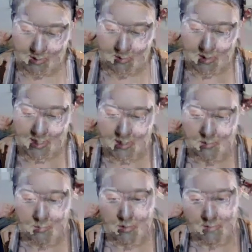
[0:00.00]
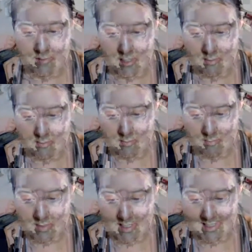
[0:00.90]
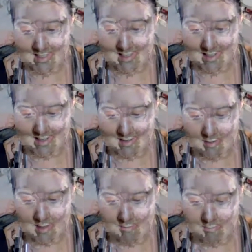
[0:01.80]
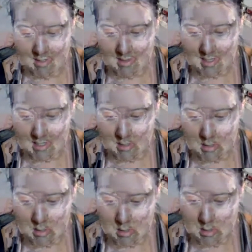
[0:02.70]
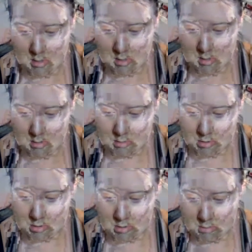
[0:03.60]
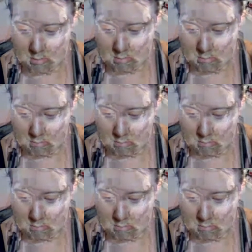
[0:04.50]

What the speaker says: go a lot smoother for you, but I suck at everything. So,